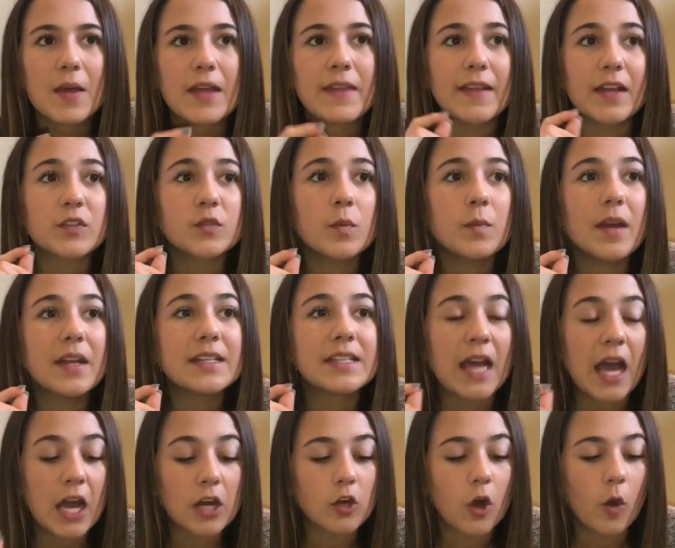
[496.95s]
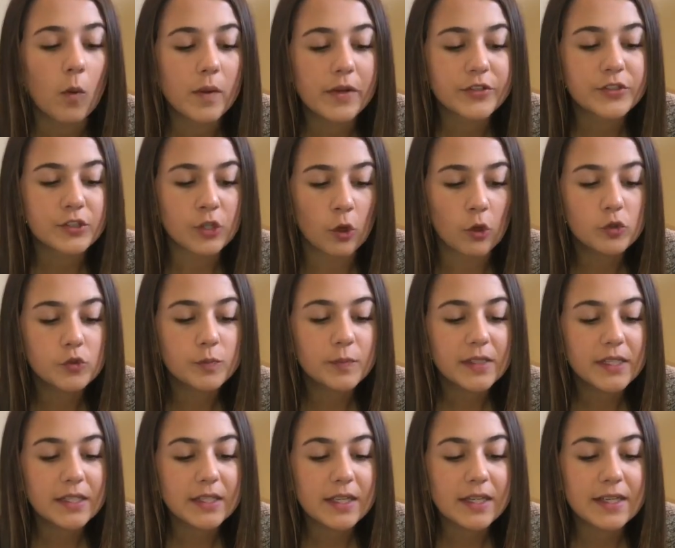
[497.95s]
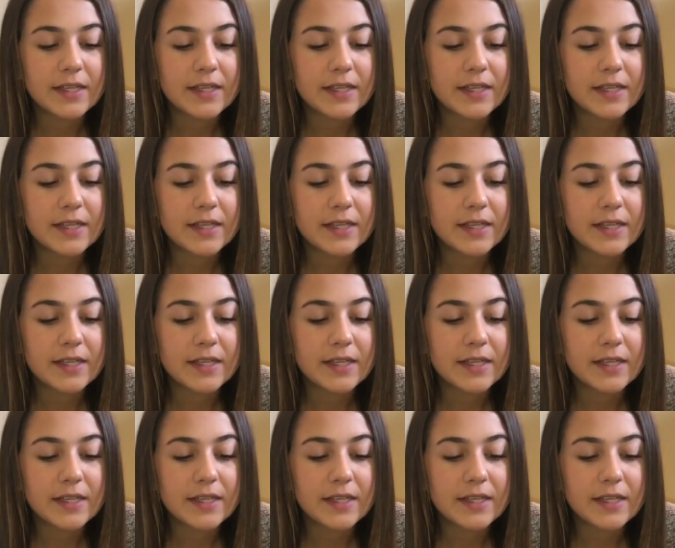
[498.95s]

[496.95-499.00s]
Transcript: And that's what my dad always told me,